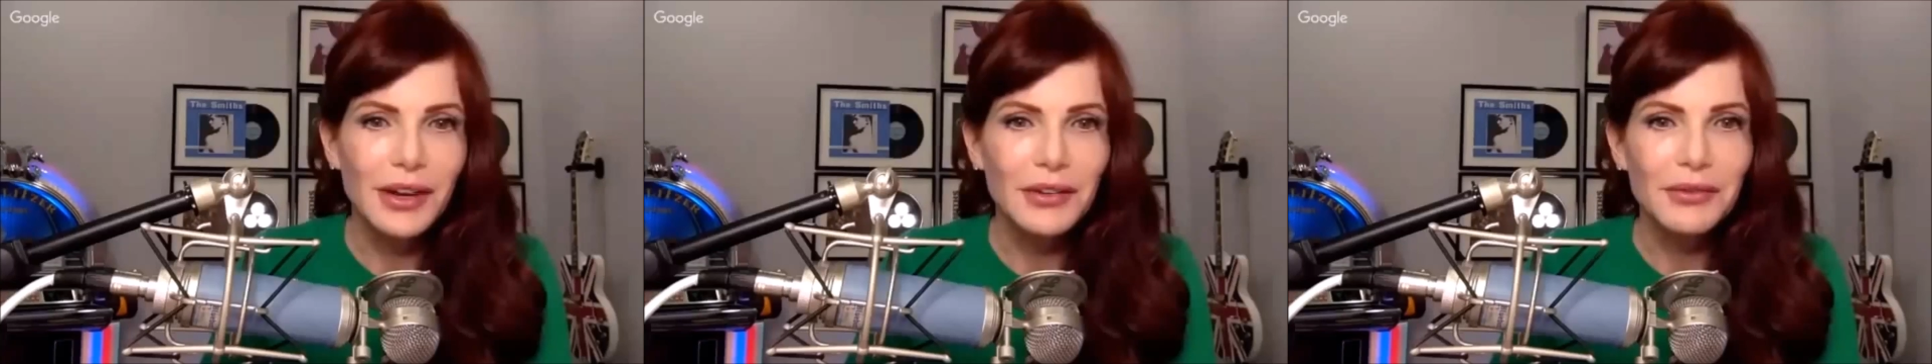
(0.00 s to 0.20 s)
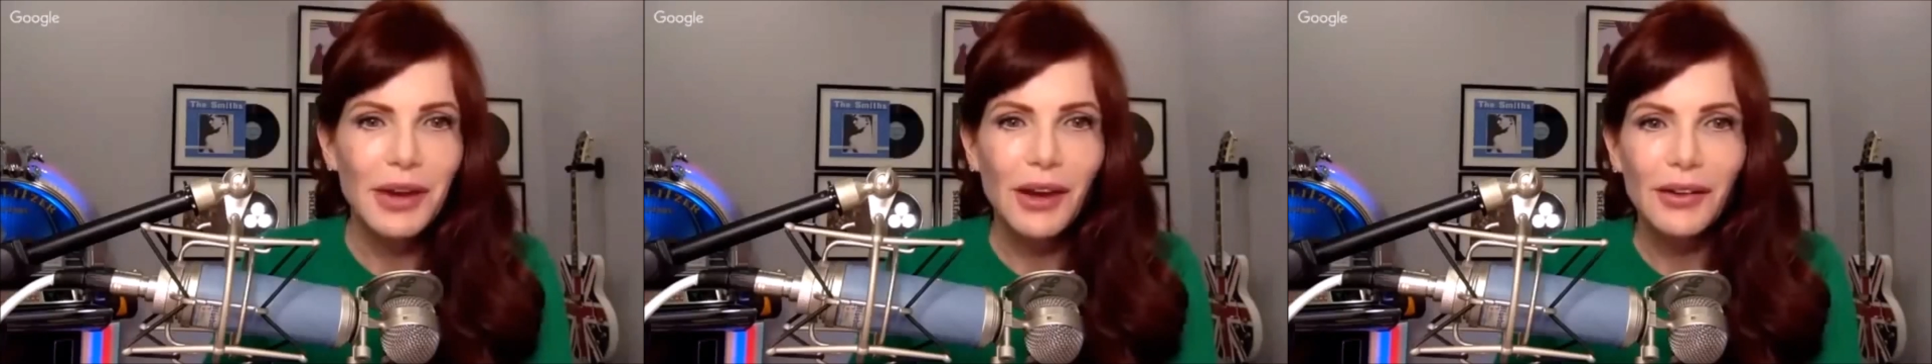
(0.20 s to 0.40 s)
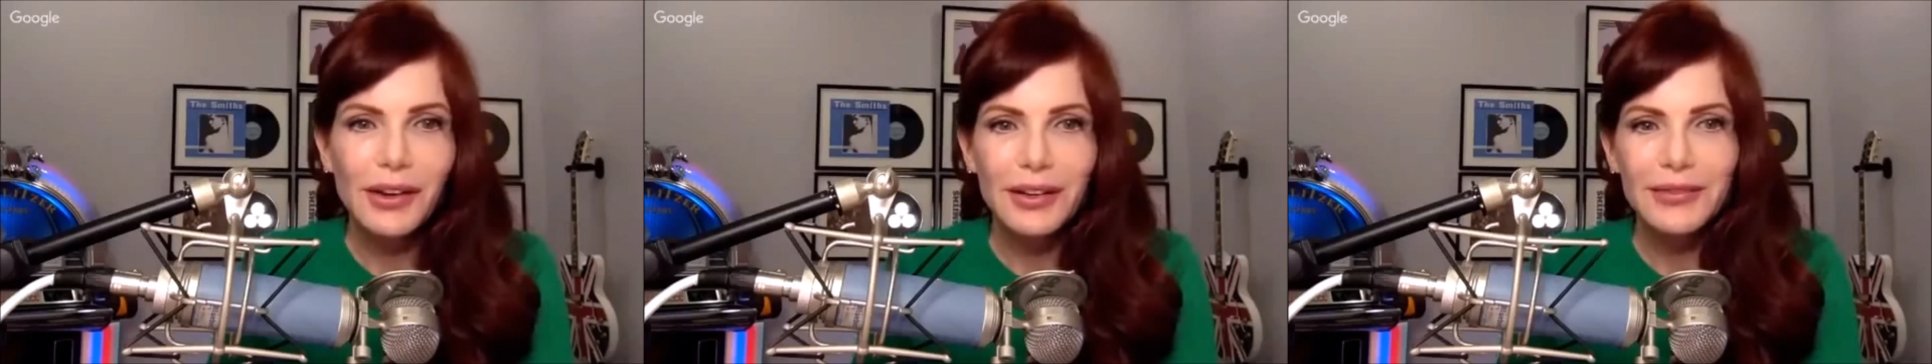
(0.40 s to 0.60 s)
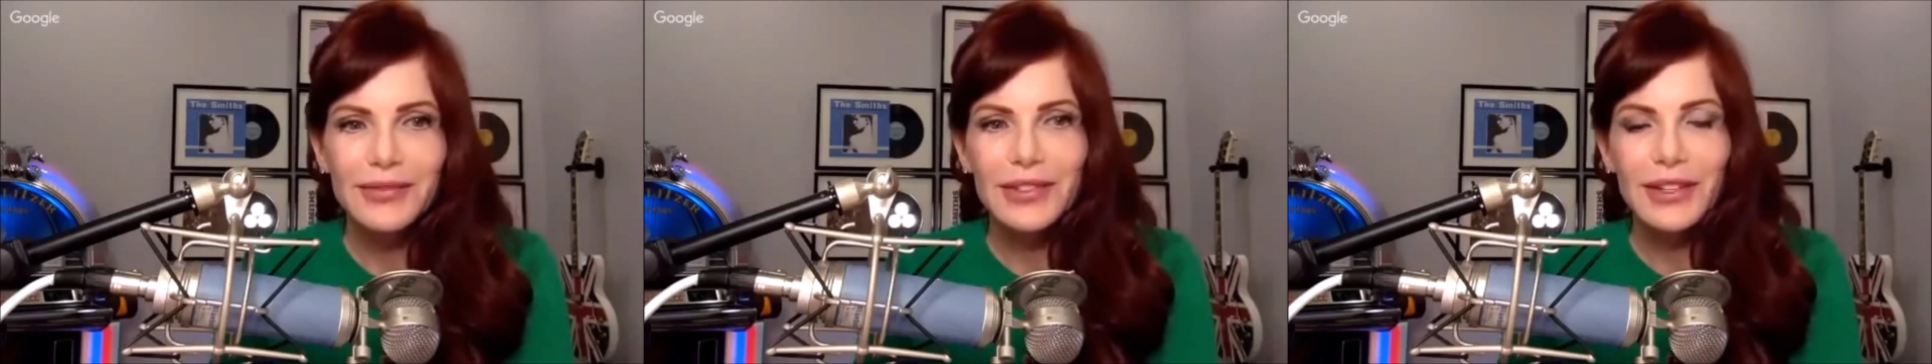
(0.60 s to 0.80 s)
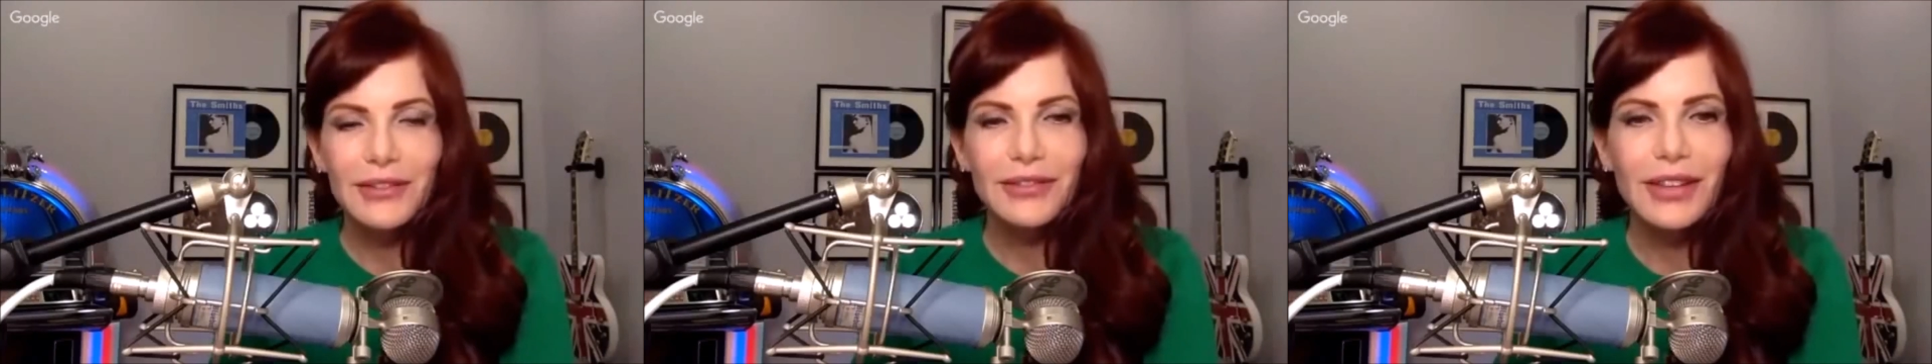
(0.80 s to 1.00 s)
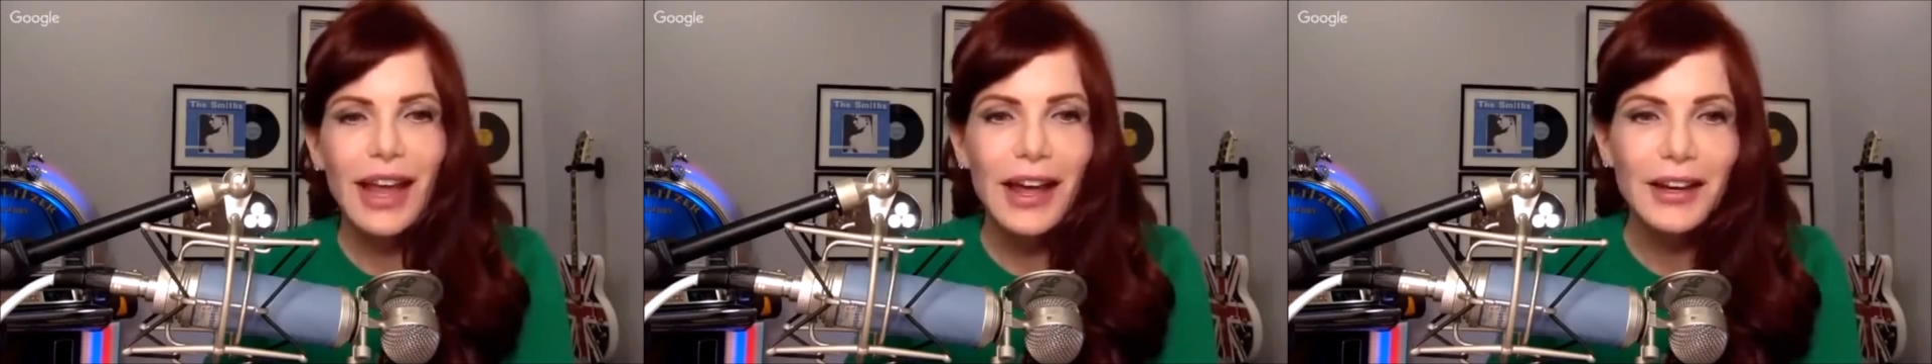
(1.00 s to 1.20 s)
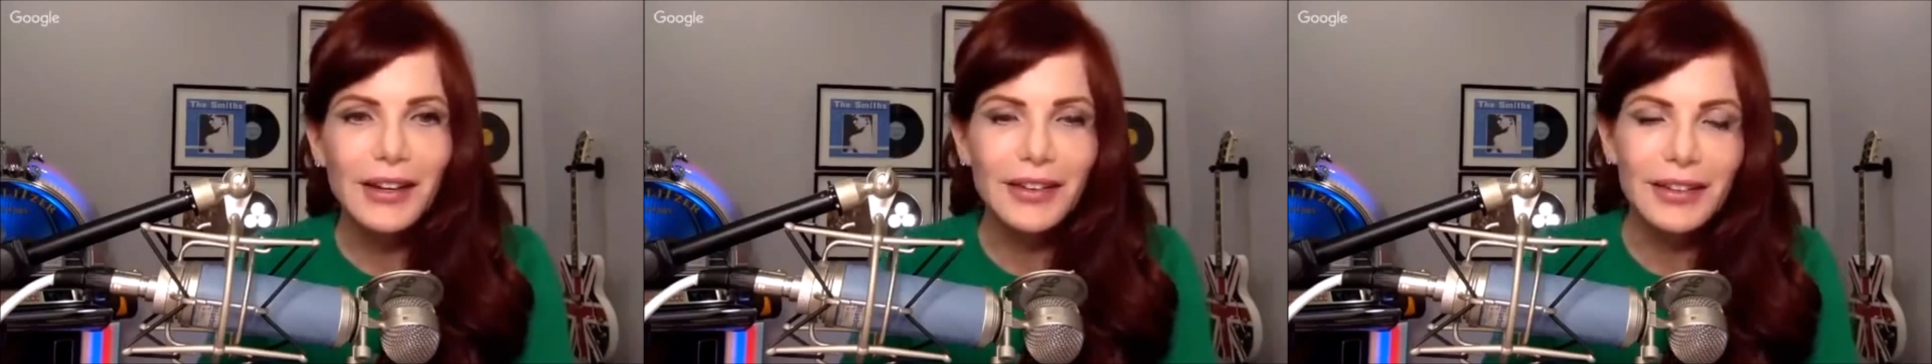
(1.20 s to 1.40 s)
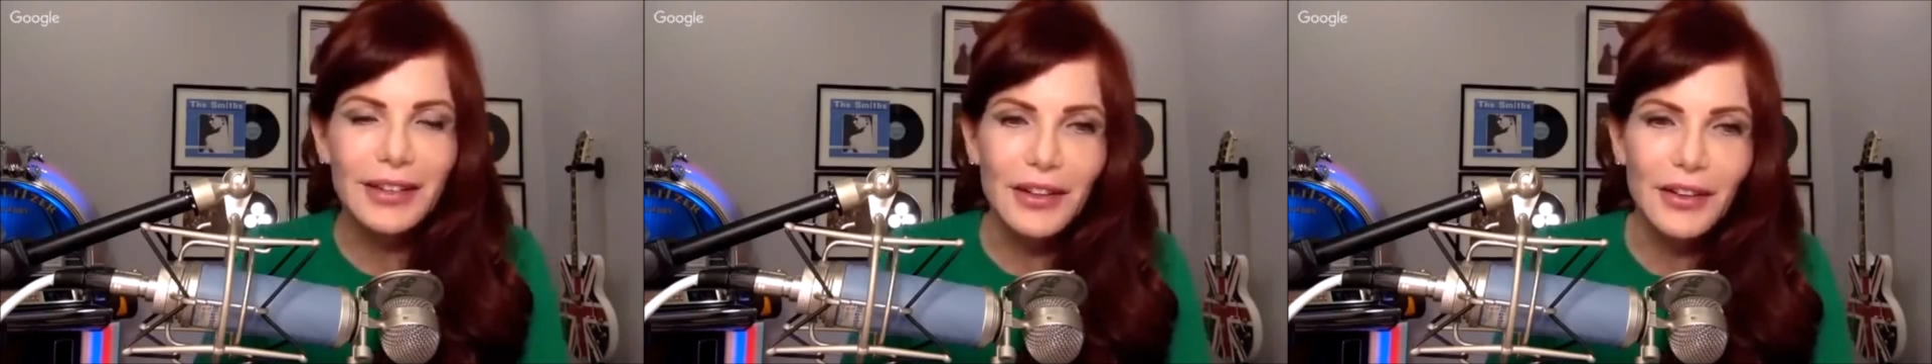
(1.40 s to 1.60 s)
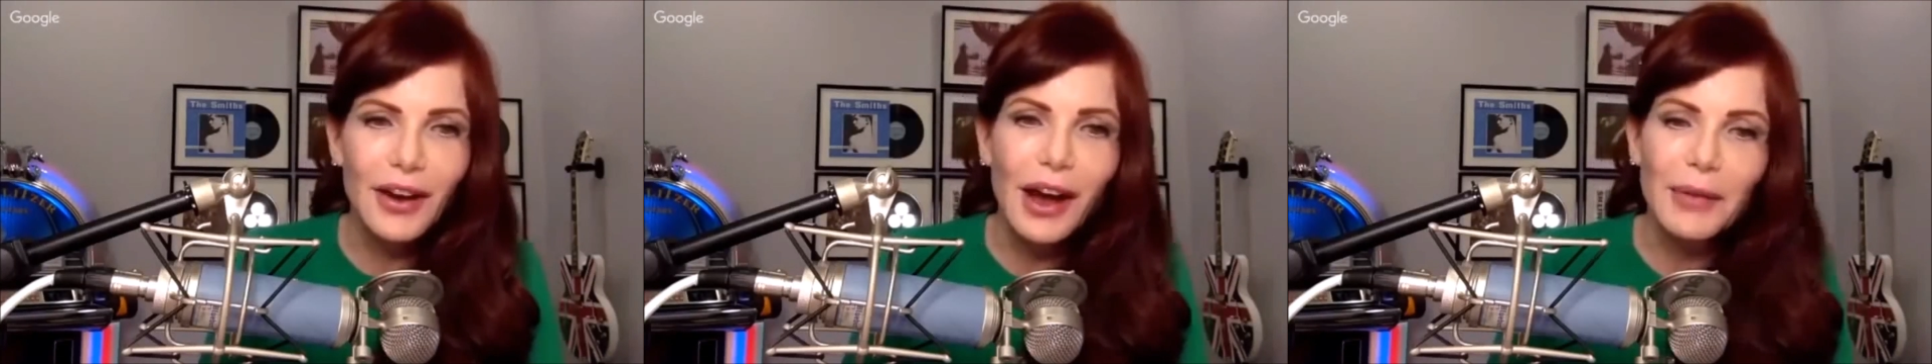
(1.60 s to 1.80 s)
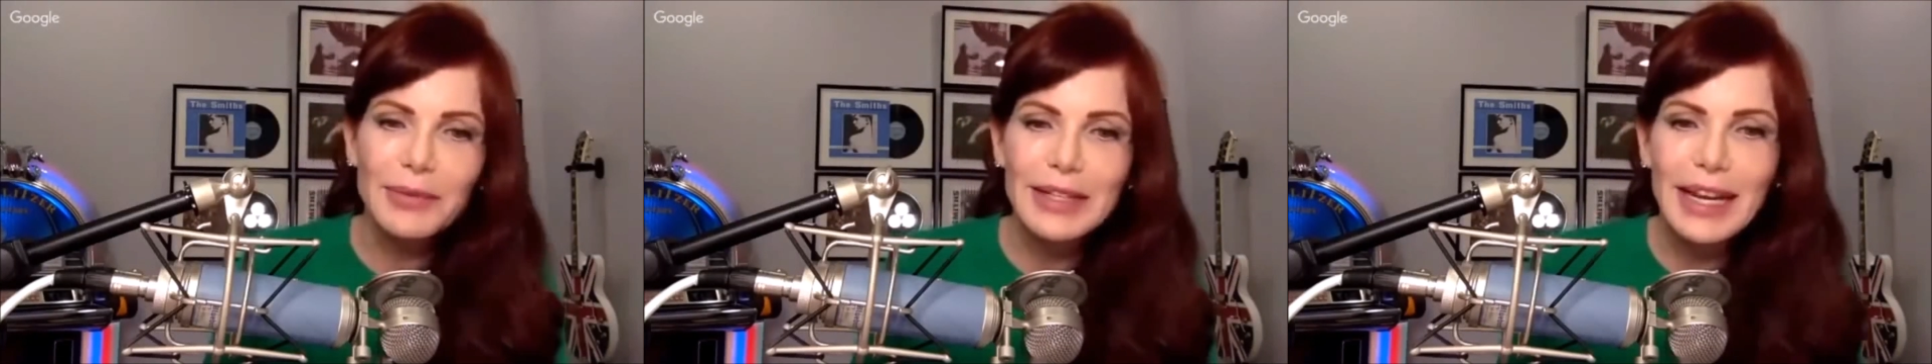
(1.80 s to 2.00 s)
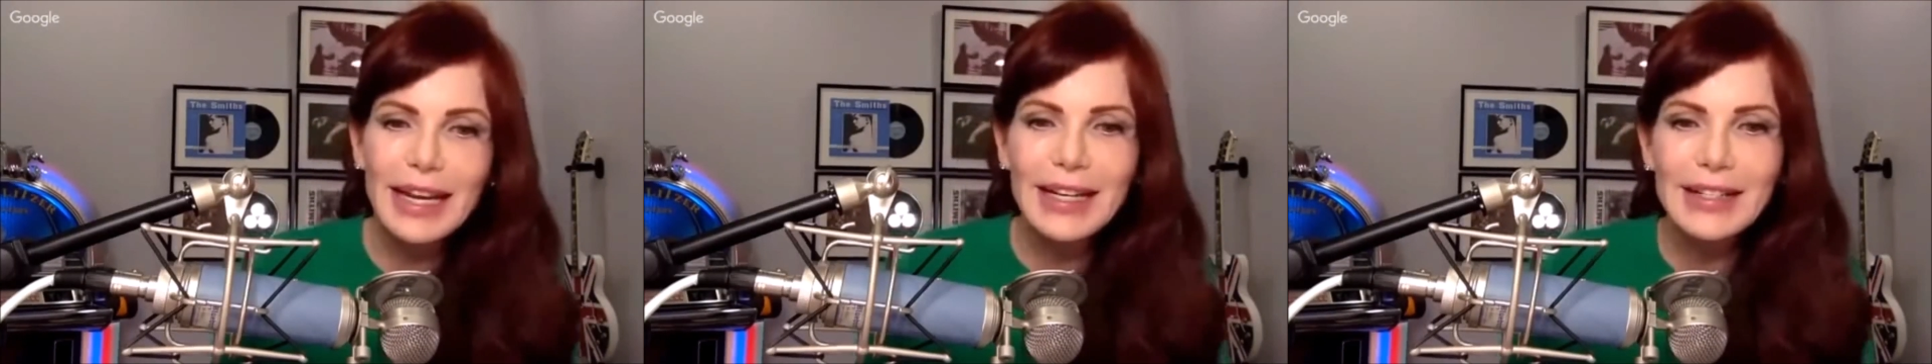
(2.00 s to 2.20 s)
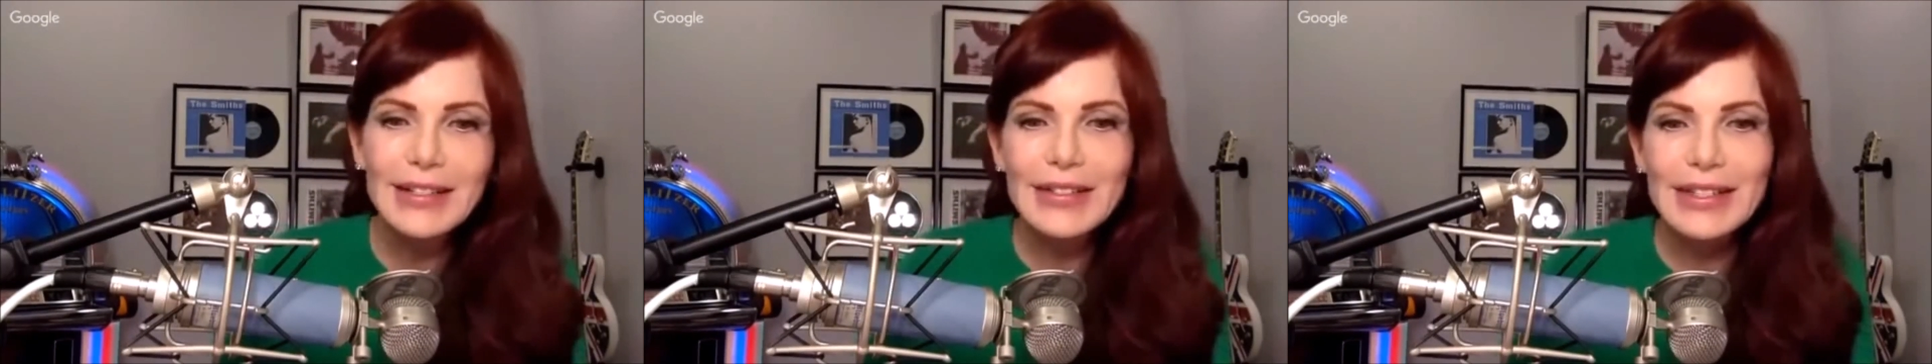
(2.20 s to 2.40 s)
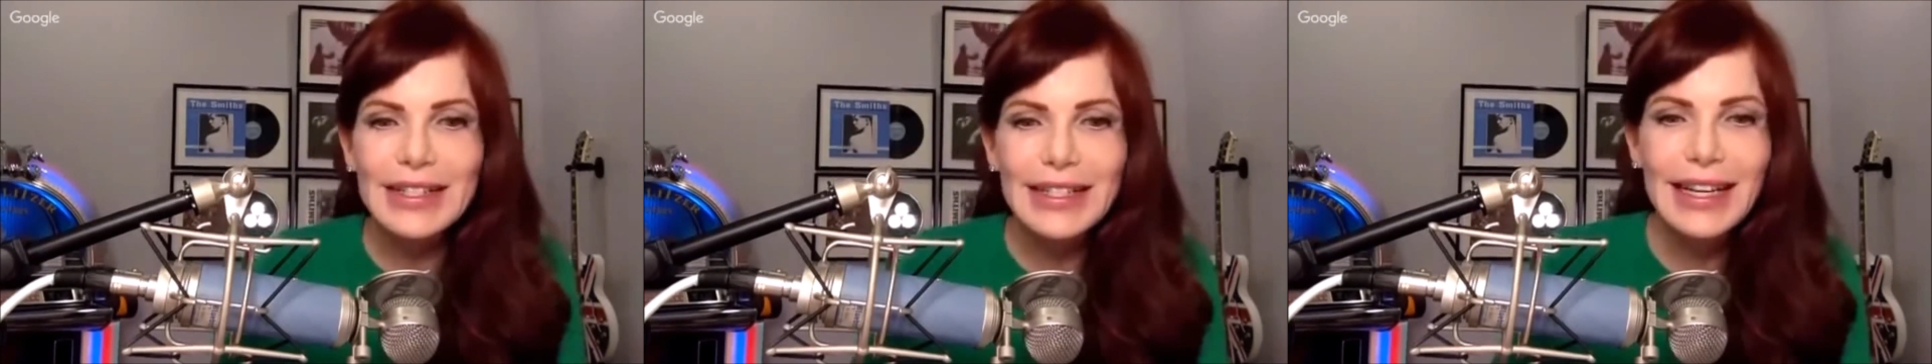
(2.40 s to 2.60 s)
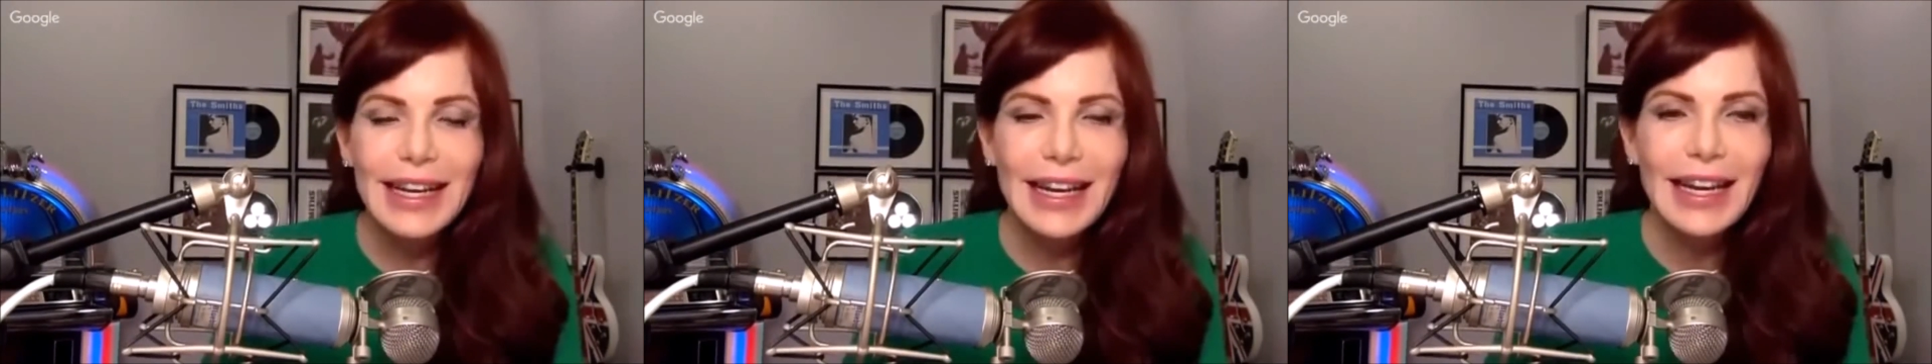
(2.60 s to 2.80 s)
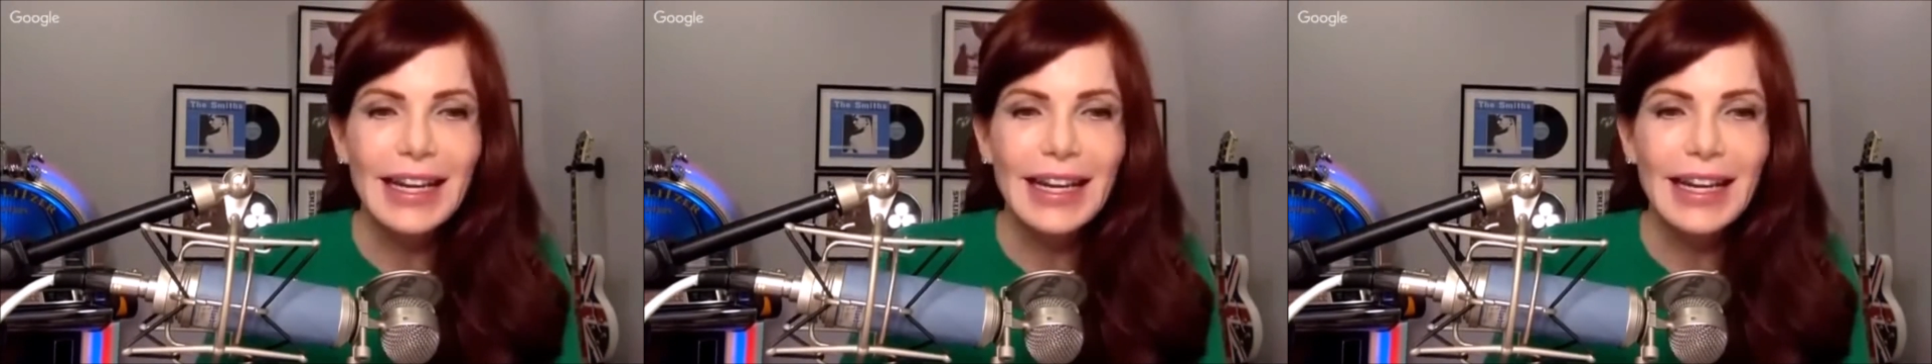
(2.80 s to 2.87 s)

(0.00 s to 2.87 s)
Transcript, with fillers: and welcome to Flat Earth and Other Hot Potatoes.